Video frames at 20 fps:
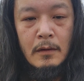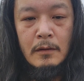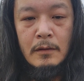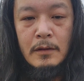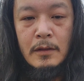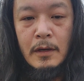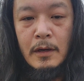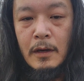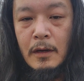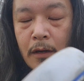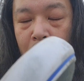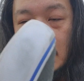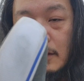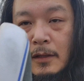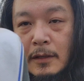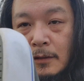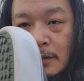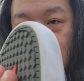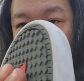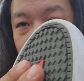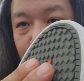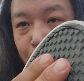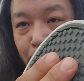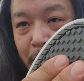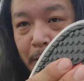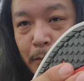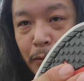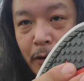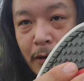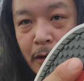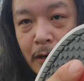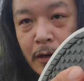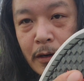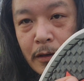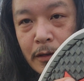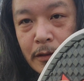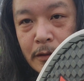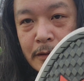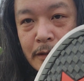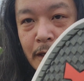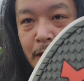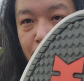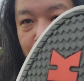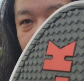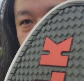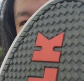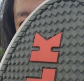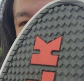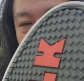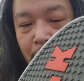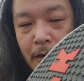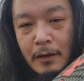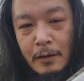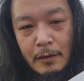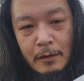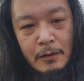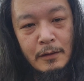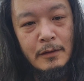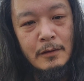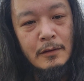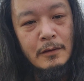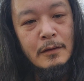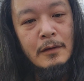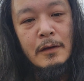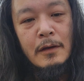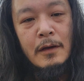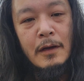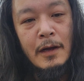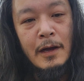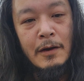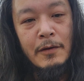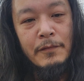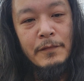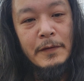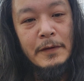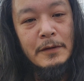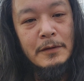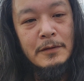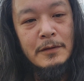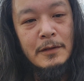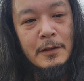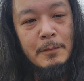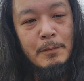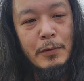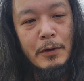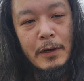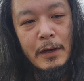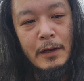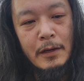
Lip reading: The slippery part is like no longer, I don't feel slippery